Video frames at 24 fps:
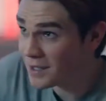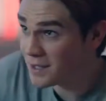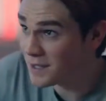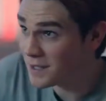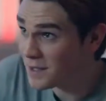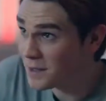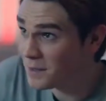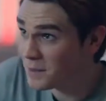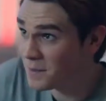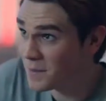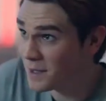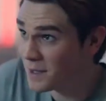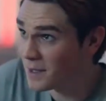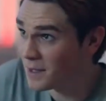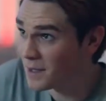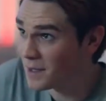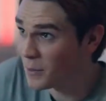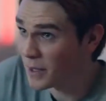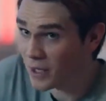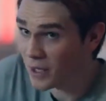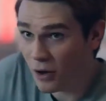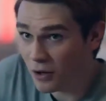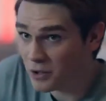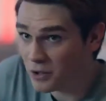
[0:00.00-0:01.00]
them,
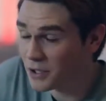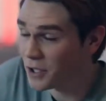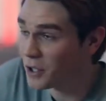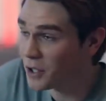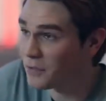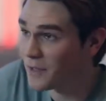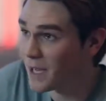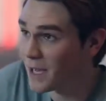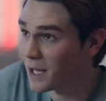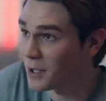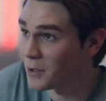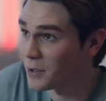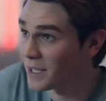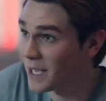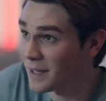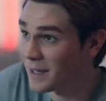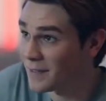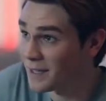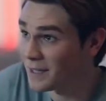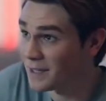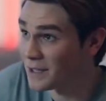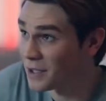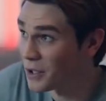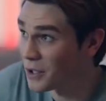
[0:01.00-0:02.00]
we call Sheriff Keller and get
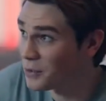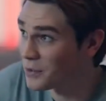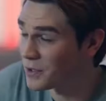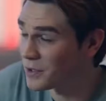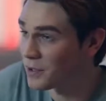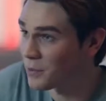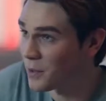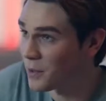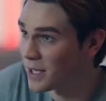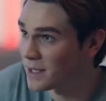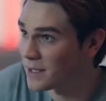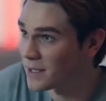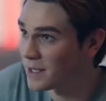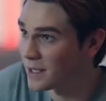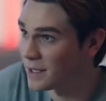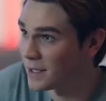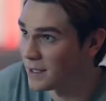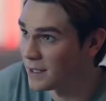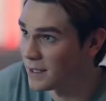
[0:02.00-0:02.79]
these goons arrested.